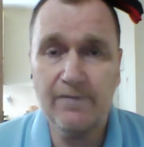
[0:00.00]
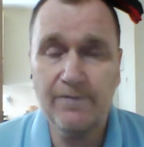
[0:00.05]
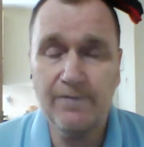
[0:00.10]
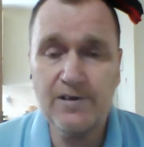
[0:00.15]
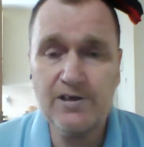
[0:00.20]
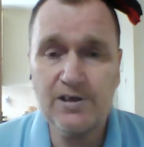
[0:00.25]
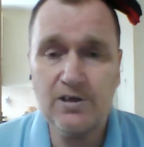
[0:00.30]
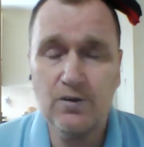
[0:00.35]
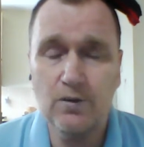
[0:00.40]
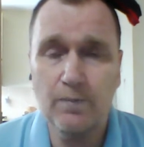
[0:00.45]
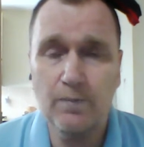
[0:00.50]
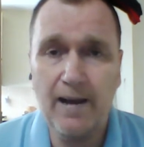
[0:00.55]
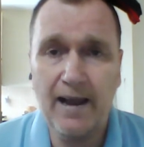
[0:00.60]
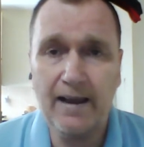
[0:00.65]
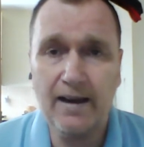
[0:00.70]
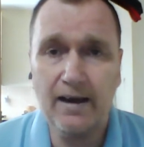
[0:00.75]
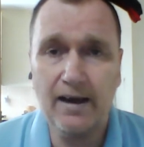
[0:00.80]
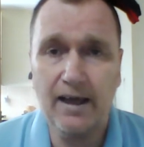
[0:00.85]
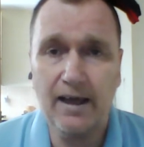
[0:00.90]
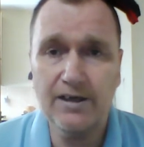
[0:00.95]
physical
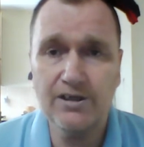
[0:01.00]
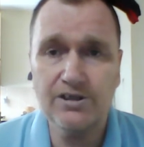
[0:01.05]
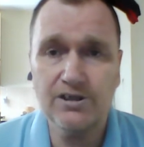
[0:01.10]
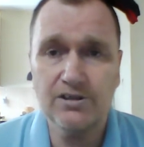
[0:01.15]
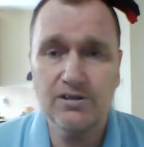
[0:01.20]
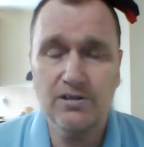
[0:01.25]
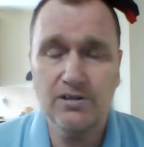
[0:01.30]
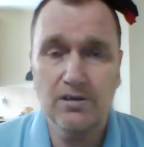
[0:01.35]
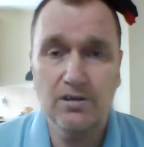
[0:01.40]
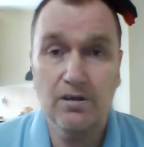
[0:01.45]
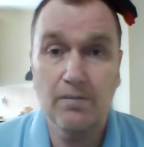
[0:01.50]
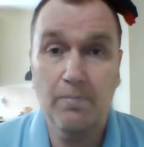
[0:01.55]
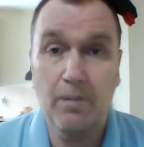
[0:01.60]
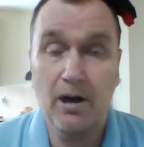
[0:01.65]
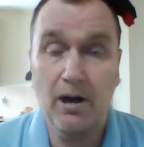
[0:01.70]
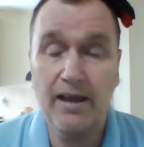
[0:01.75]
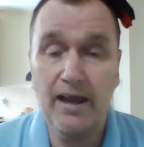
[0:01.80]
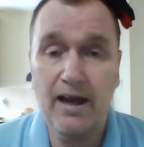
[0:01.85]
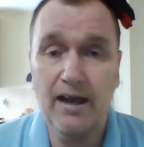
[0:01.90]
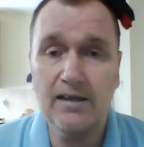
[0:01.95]
backlash
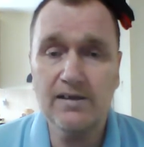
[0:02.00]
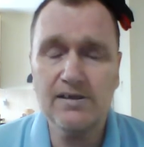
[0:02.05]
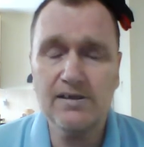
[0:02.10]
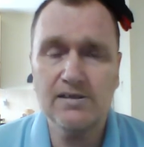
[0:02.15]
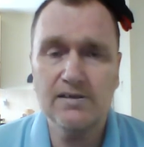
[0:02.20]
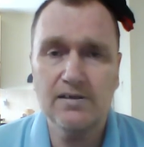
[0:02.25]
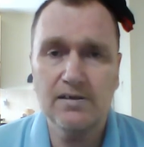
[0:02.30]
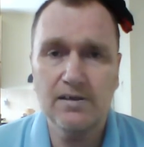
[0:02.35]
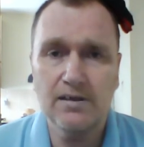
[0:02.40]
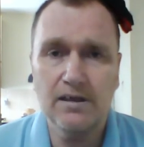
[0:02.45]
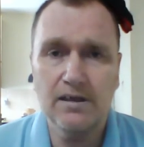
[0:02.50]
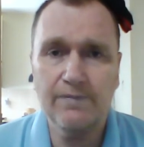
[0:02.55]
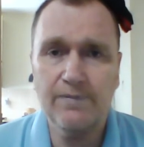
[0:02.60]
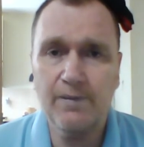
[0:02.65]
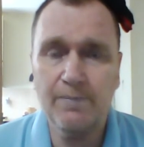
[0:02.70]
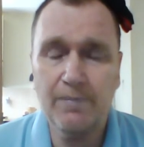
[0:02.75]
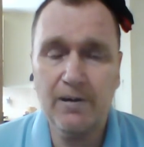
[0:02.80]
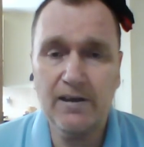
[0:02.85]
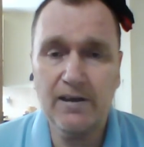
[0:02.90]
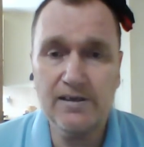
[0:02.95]
by us if
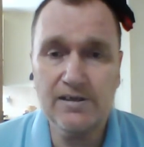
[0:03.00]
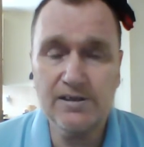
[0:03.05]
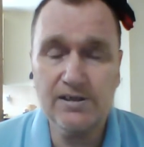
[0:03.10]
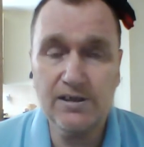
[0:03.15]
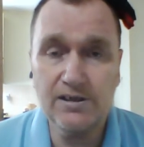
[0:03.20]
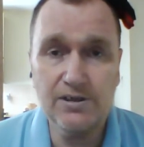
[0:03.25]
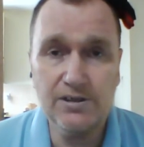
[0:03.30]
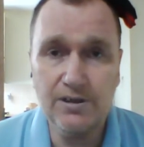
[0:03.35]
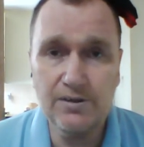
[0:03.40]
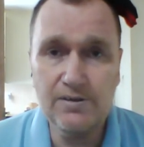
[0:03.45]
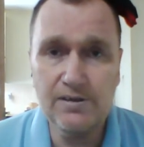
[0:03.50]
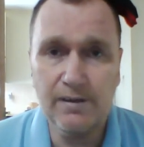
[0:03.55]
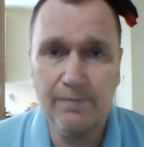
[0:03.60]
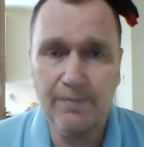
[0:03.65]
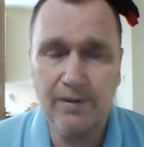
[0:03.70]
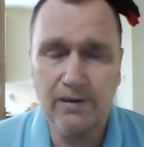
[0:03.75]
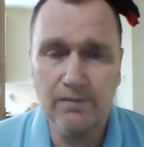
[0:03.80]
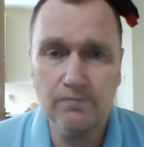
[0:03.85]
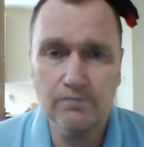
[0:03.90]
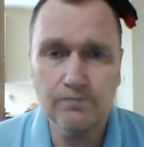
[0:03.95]
the police didn't do
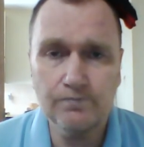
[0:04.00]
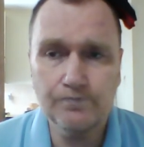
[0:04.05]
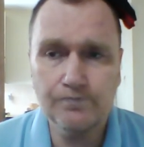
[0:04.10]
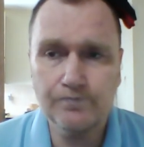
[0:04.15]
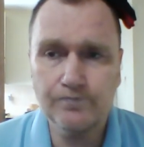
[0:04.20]
something.